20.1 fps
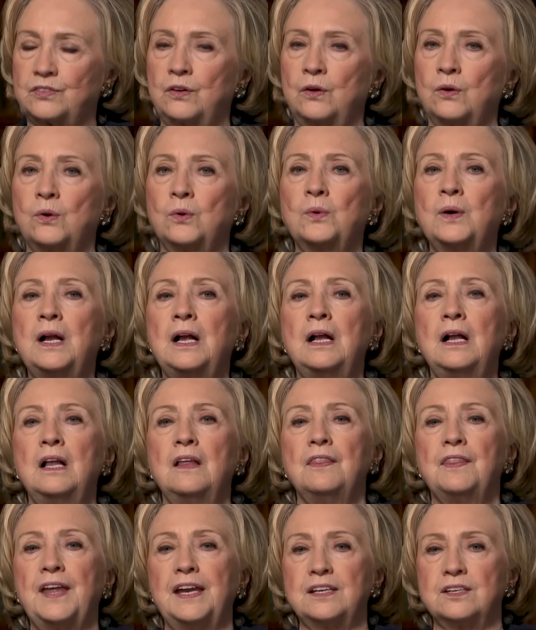So
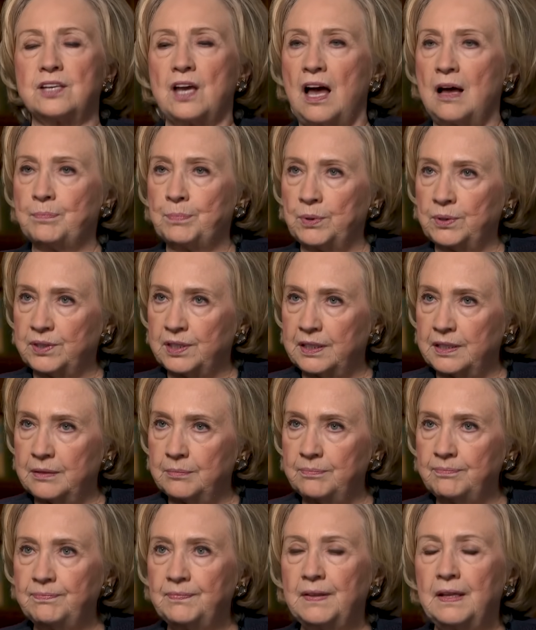they toppled
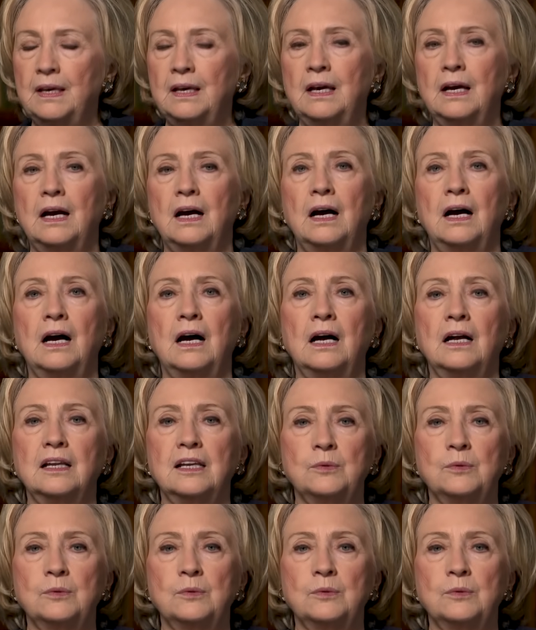him. Uh,